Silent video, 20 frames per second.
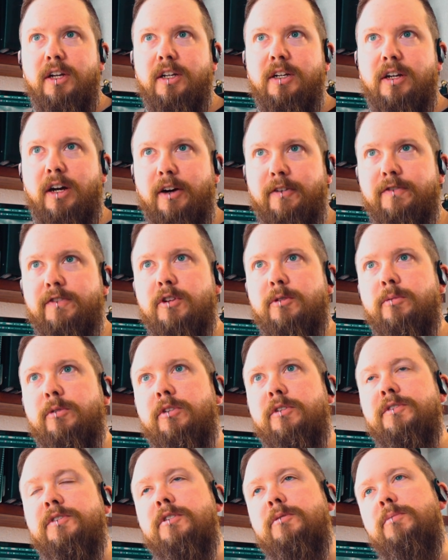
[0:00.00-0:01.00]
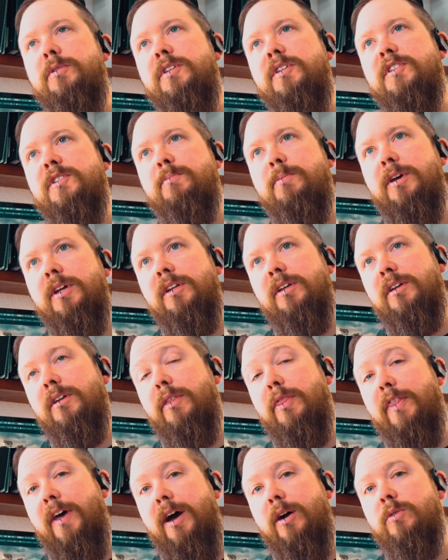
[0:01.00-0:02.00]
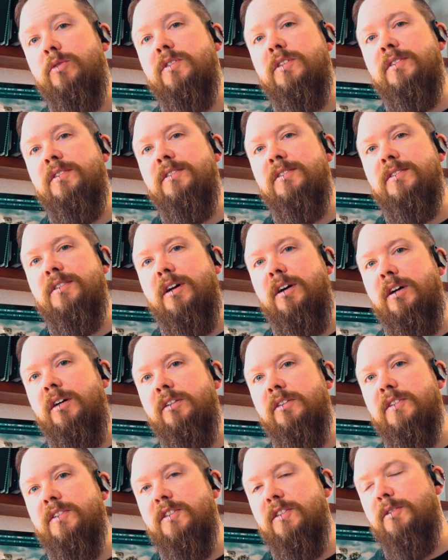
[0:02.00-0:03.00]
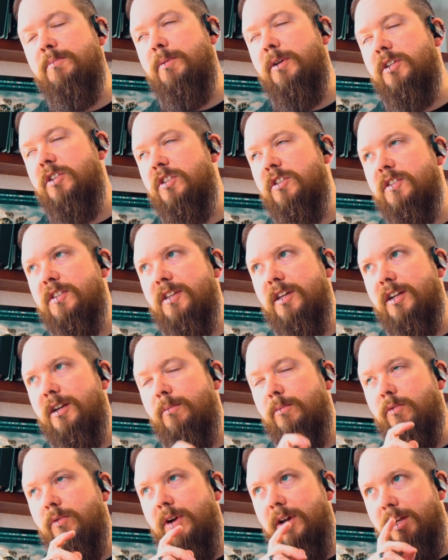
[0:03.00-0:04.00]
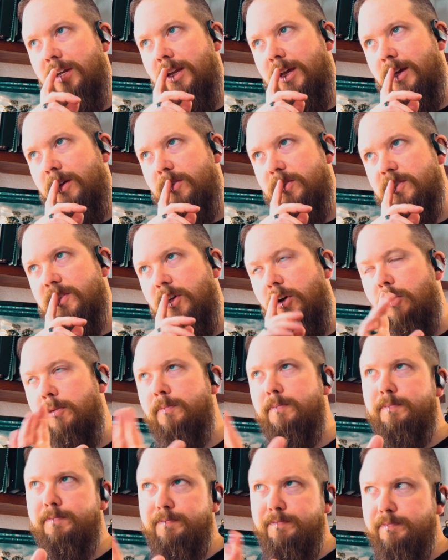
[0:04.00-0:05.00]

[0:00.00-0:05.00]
comfortable to be spending thousands on the suspension setup right now. So